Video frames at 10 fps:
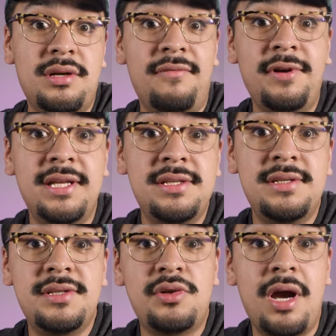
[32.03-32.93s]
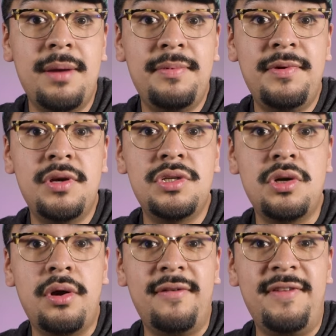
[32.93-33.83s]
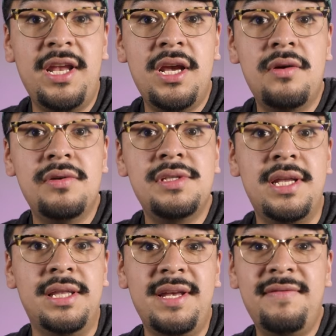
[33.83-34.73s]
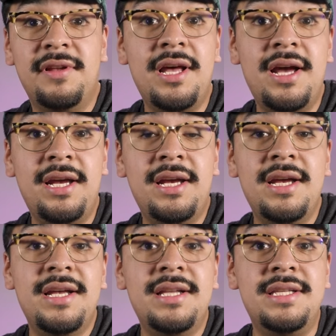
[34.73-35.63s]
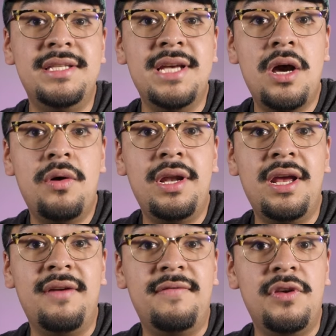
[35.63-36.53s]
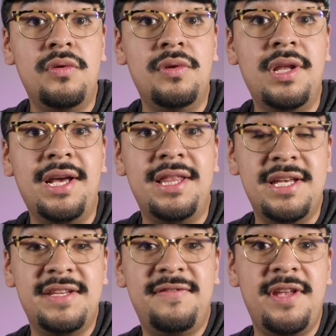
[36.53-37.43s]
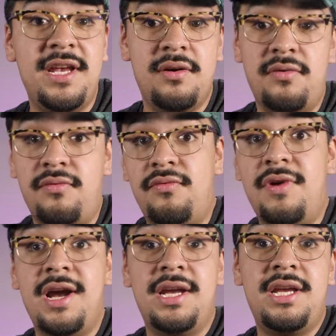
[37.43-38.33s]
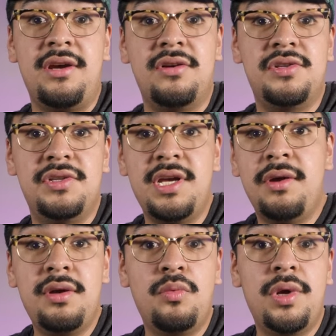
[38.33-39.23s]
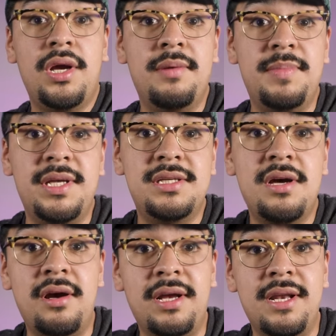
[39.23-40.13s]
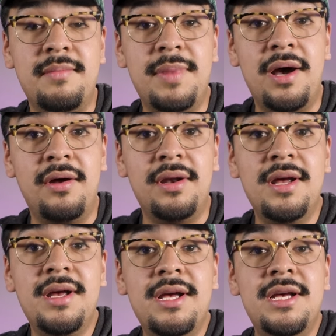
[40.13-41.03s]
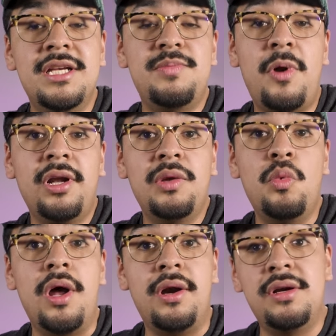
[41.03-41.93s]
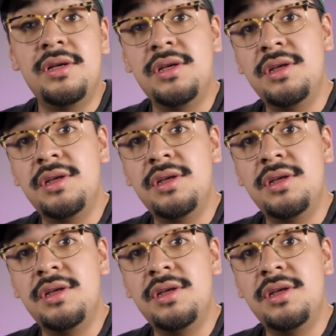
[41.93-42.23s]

don't forget to subscribe if you enjoy our videos and leave a like down if you like this video right here. Today we're going to be talking about sparkling water,